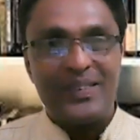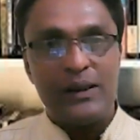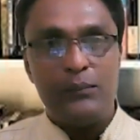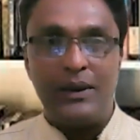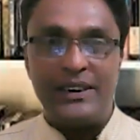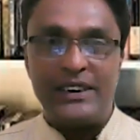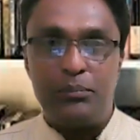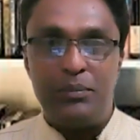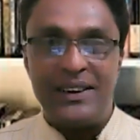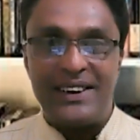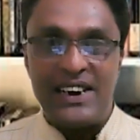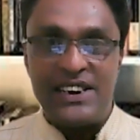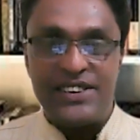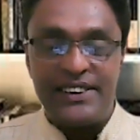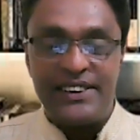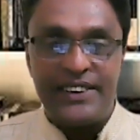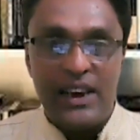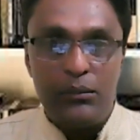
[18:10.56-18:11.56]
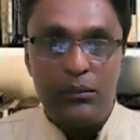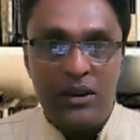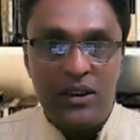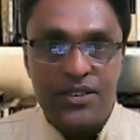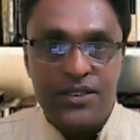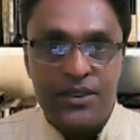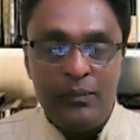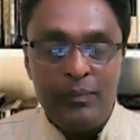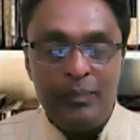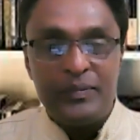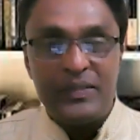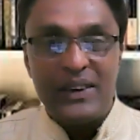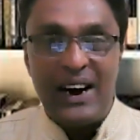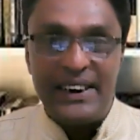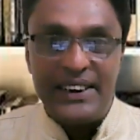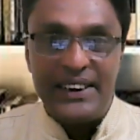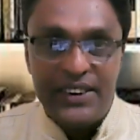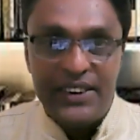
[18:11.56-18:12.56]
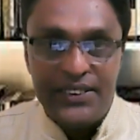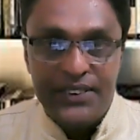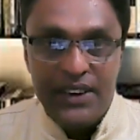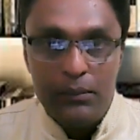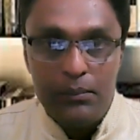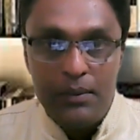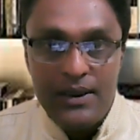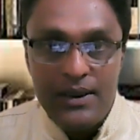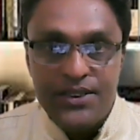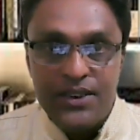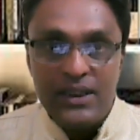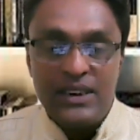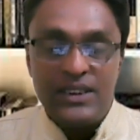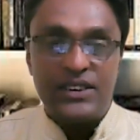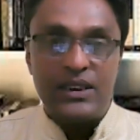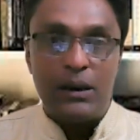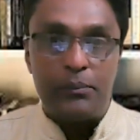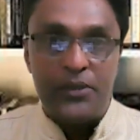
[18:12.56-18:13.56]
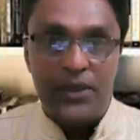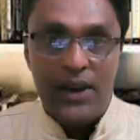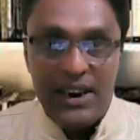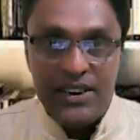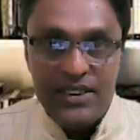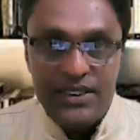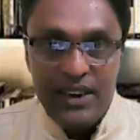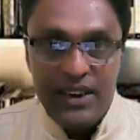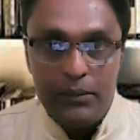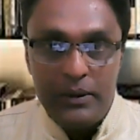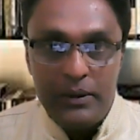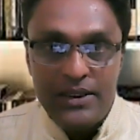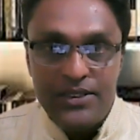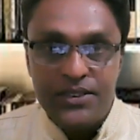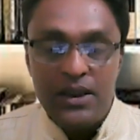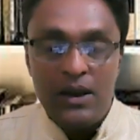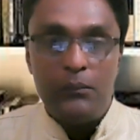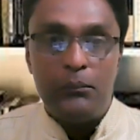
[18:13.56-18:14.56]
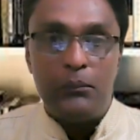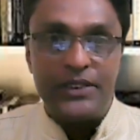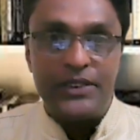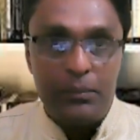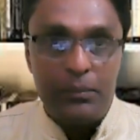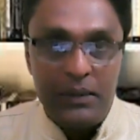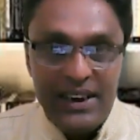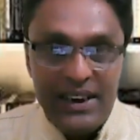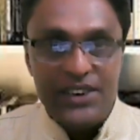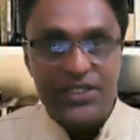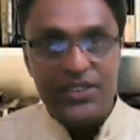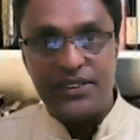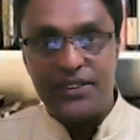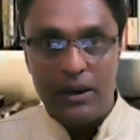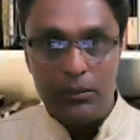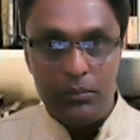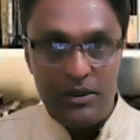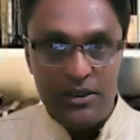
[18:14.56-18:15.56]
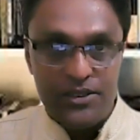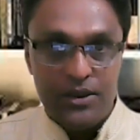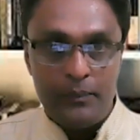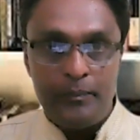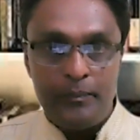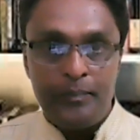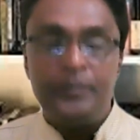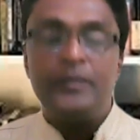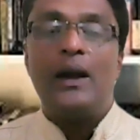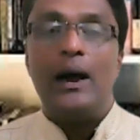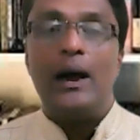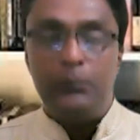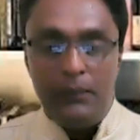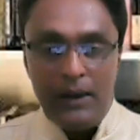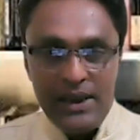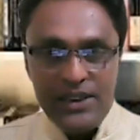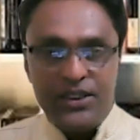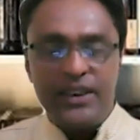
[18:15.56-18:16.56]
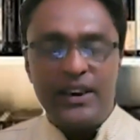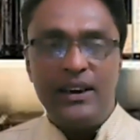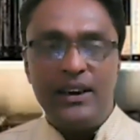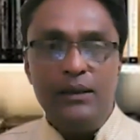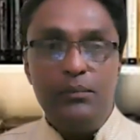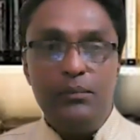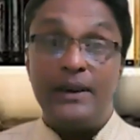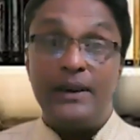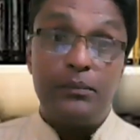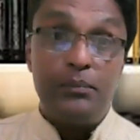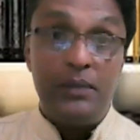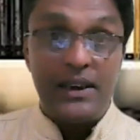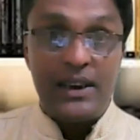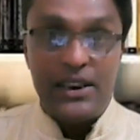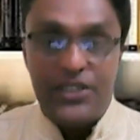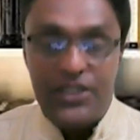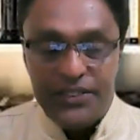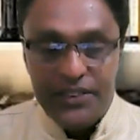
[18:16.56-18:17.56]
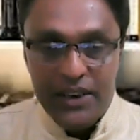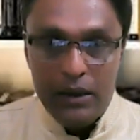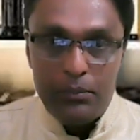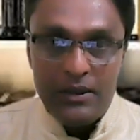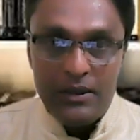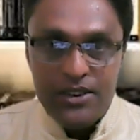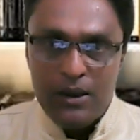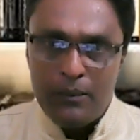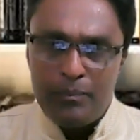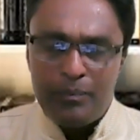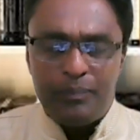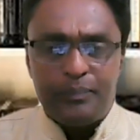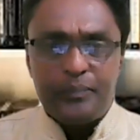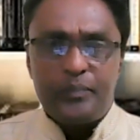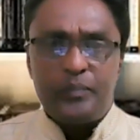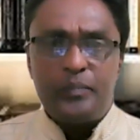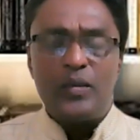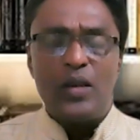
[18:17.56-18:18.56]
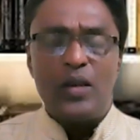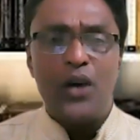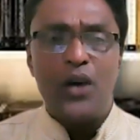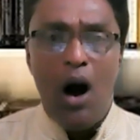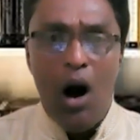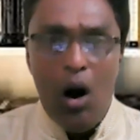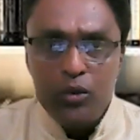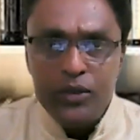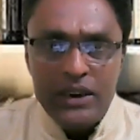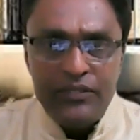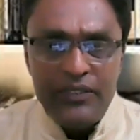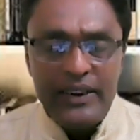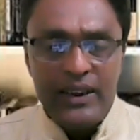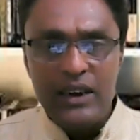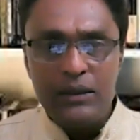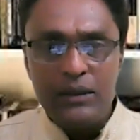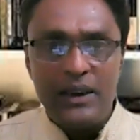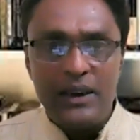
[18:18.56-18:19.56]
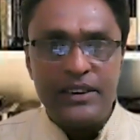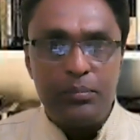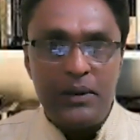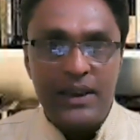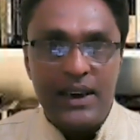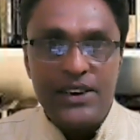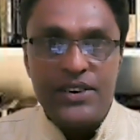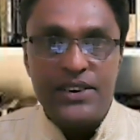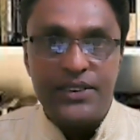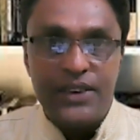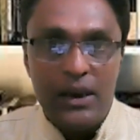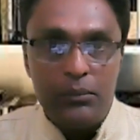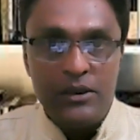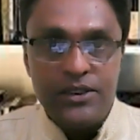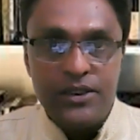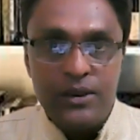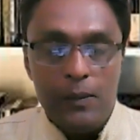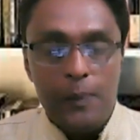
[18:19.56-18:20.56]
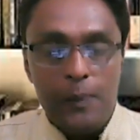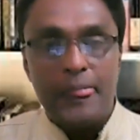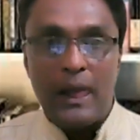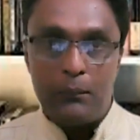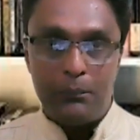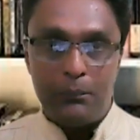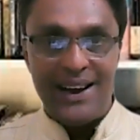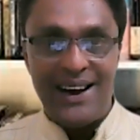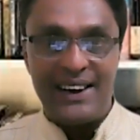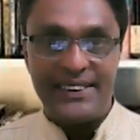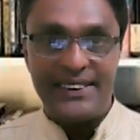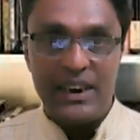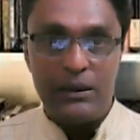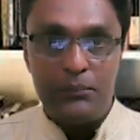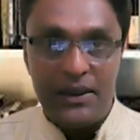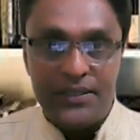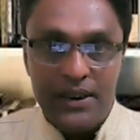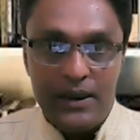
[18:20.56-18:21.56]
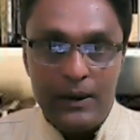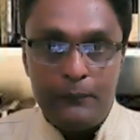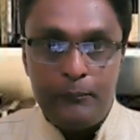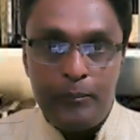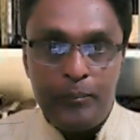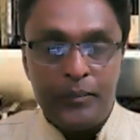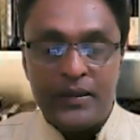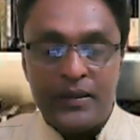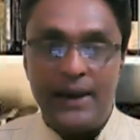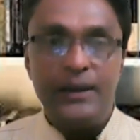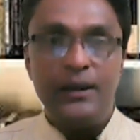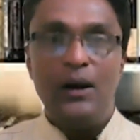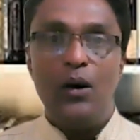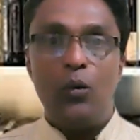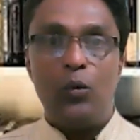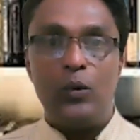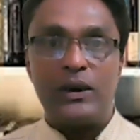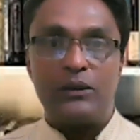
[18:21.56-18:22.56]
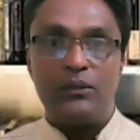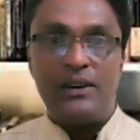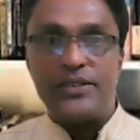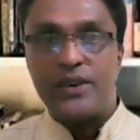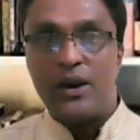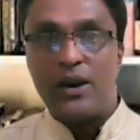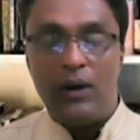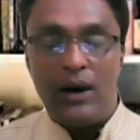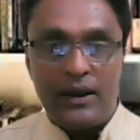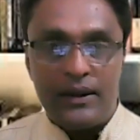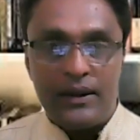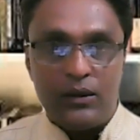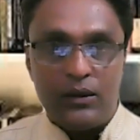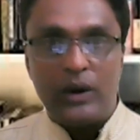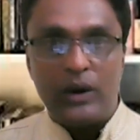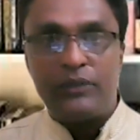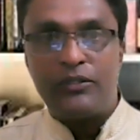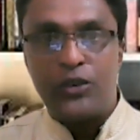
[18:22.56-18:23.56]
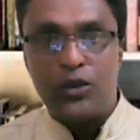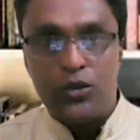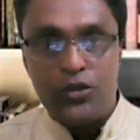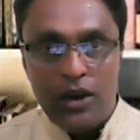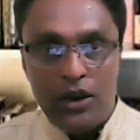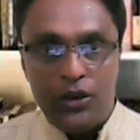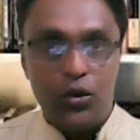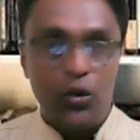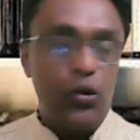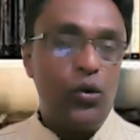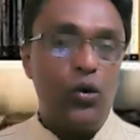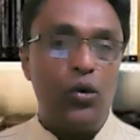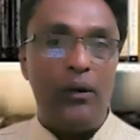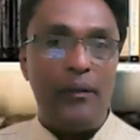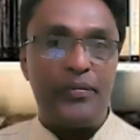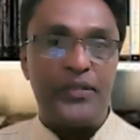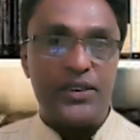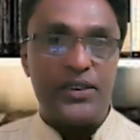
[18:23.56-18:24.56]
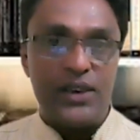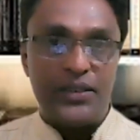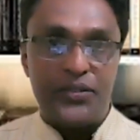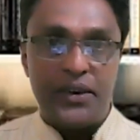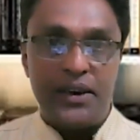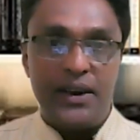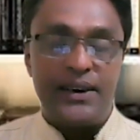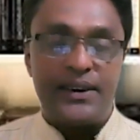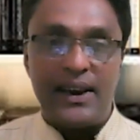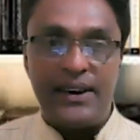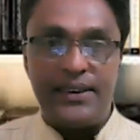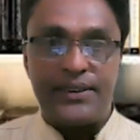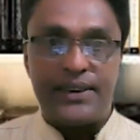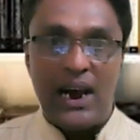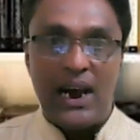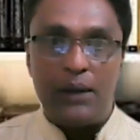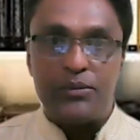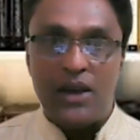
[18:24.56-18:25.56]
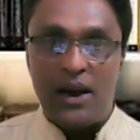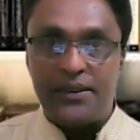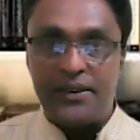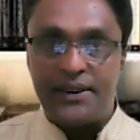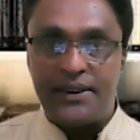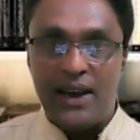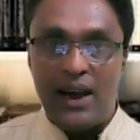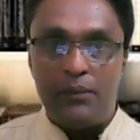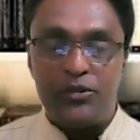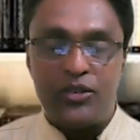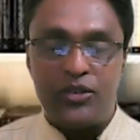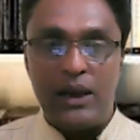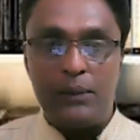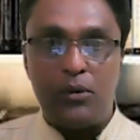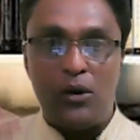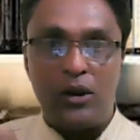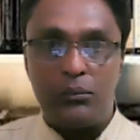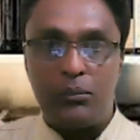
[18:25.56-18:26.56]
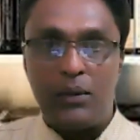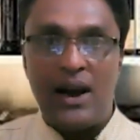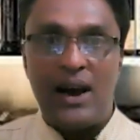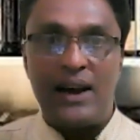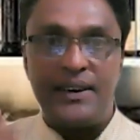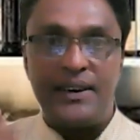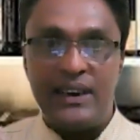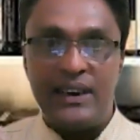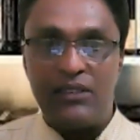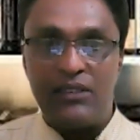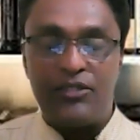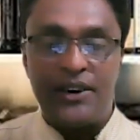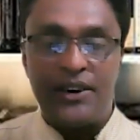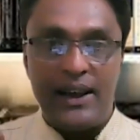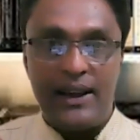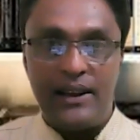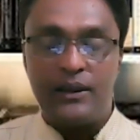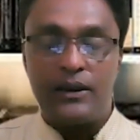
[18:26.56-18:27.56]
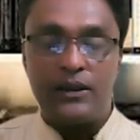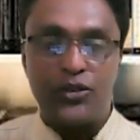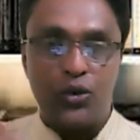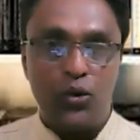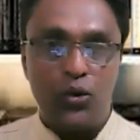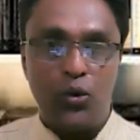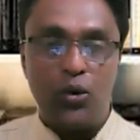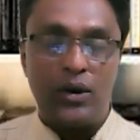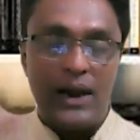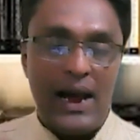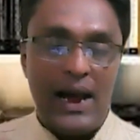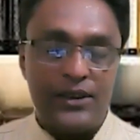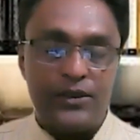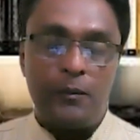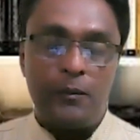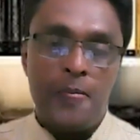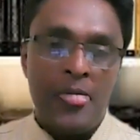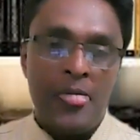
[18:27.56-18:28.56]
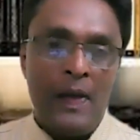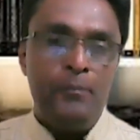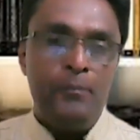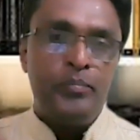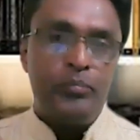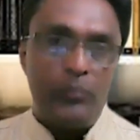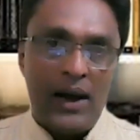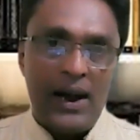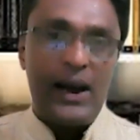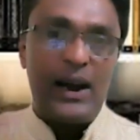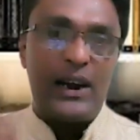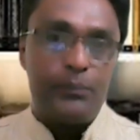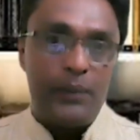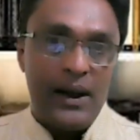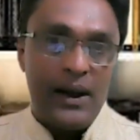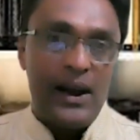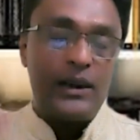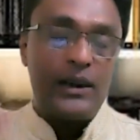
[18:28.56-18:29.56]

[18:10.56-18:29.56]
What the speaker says: Multiplication tables, addition tables, subtraction tables, multiplication tables. And basically multiplication tables. So how did we learn multiplication tables? By hearting method, right? 1 ones are 1, 1 twos are 2, 1 threes are 3, 10 times, 100 times, keep on by hearting every day in school, class, by heart.